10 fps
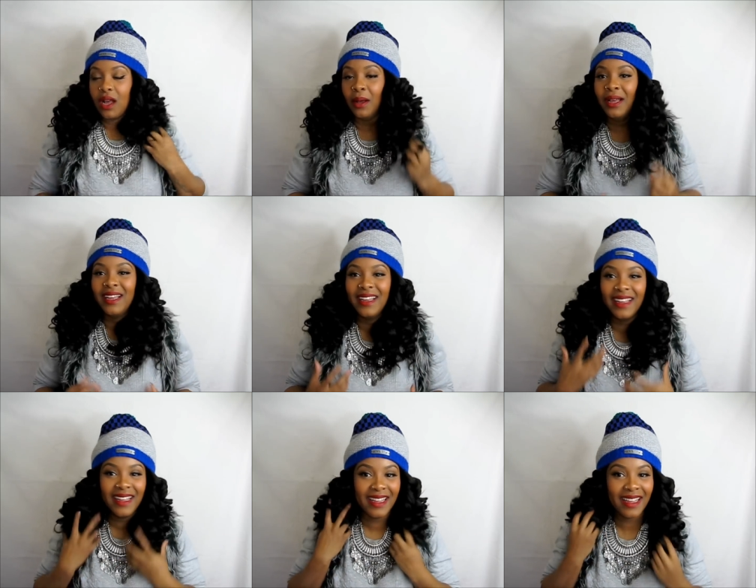uh,
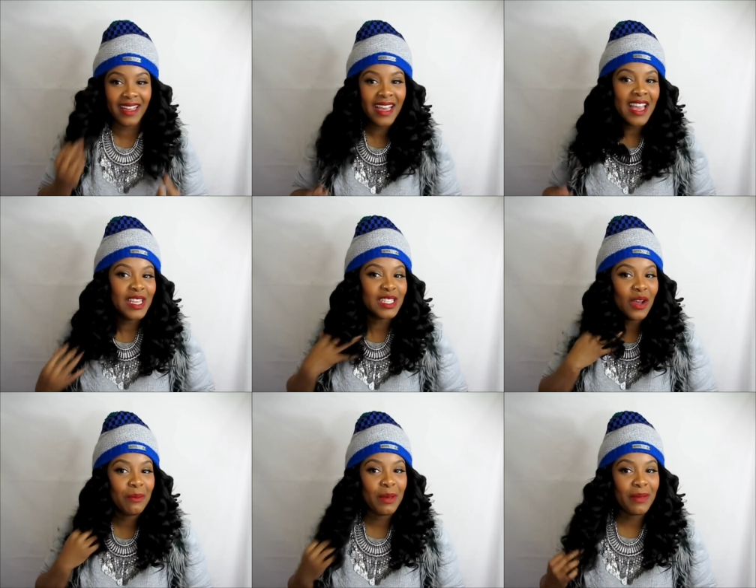so
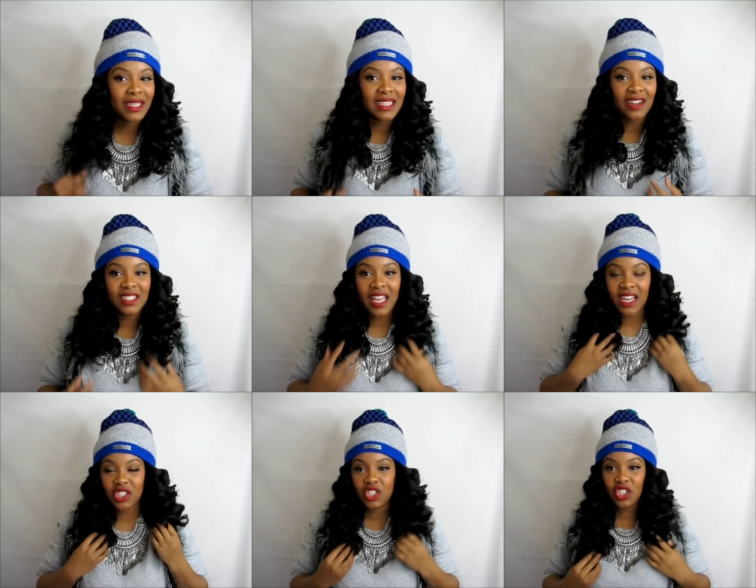it mimics our
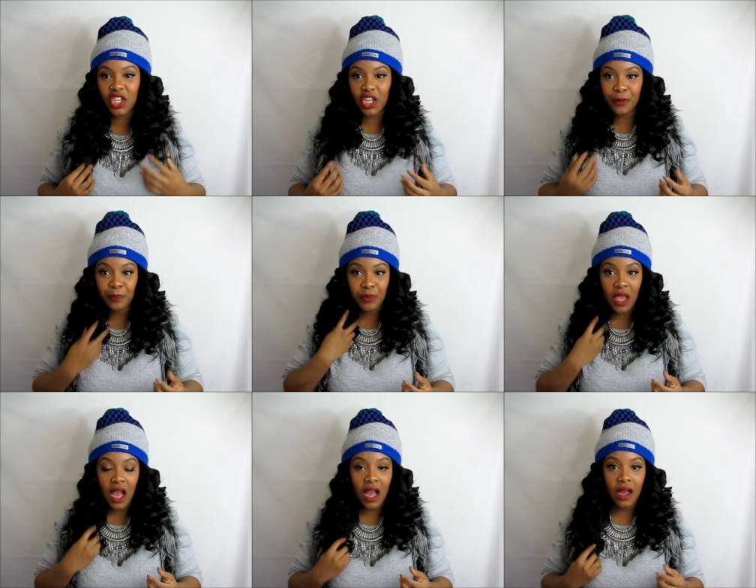texture
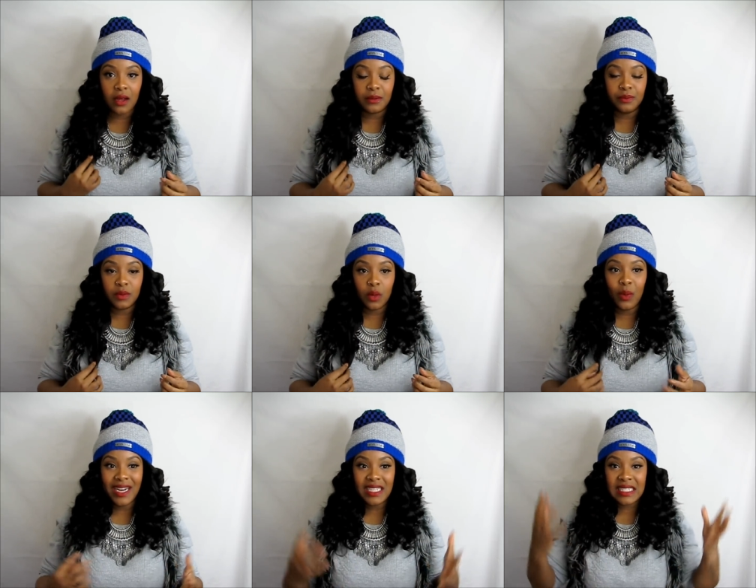um,
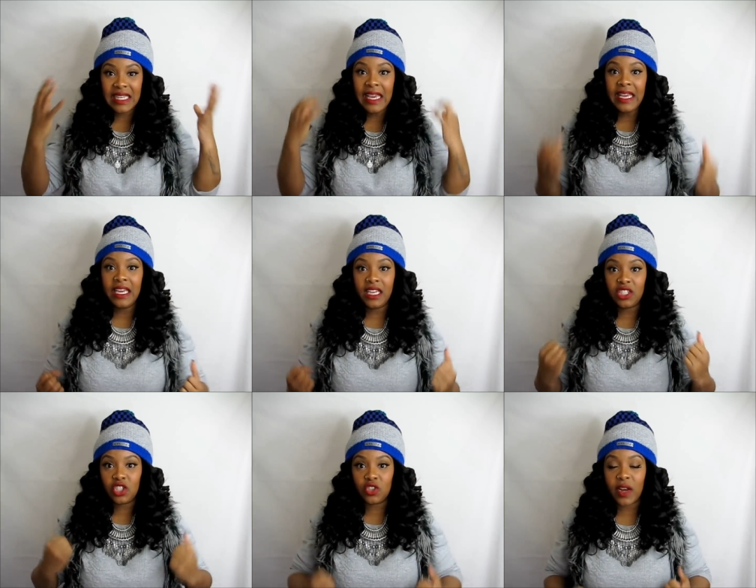when it's kinky
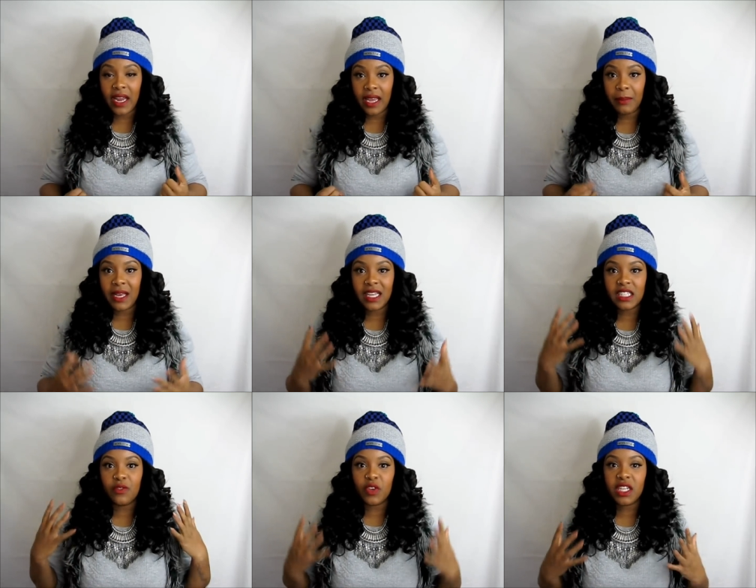straight
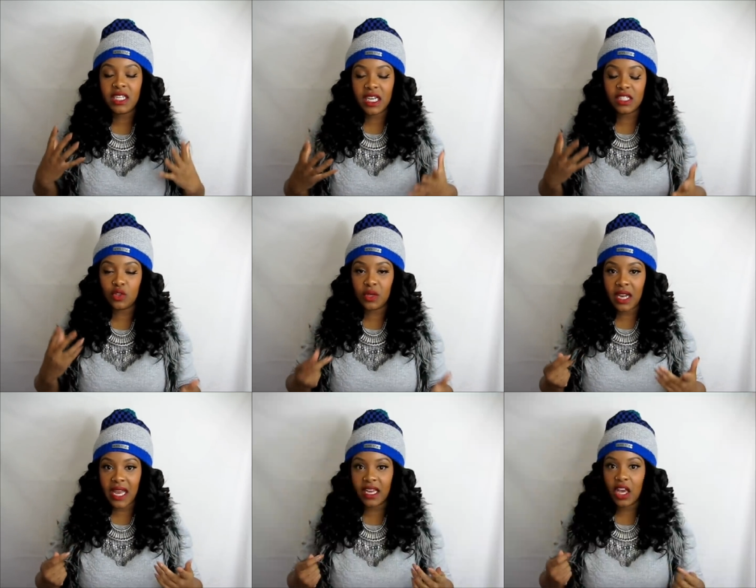because it really does look
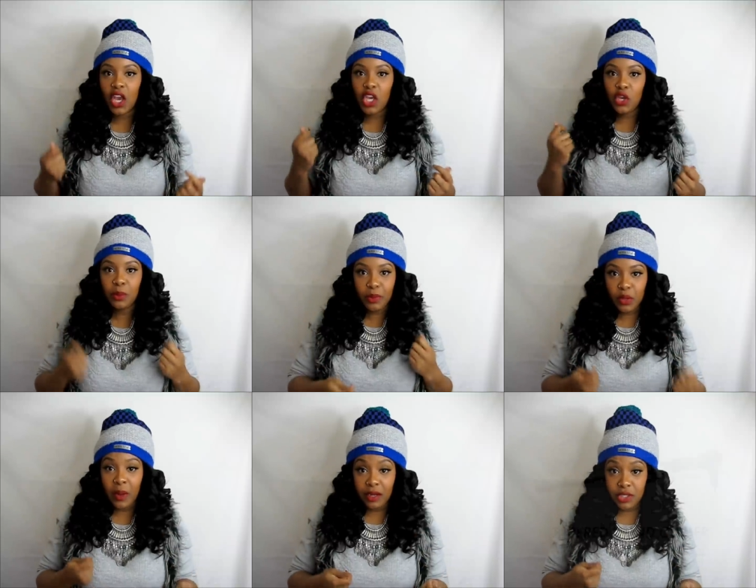like you
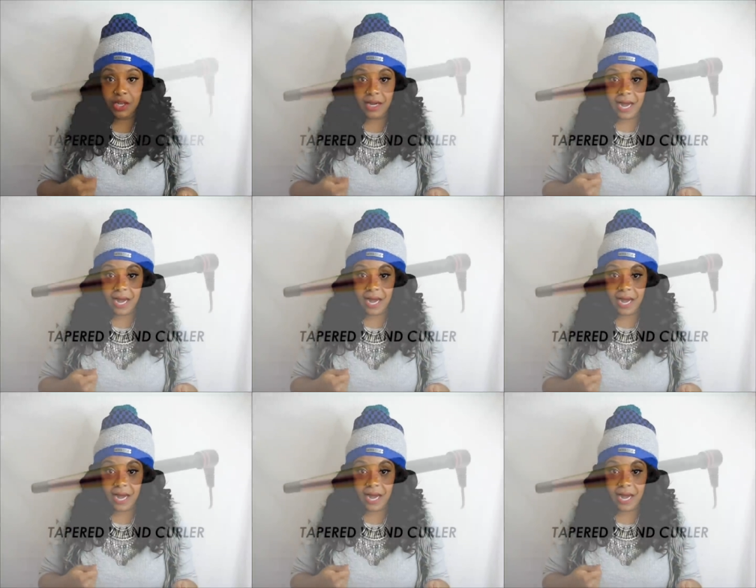blew out your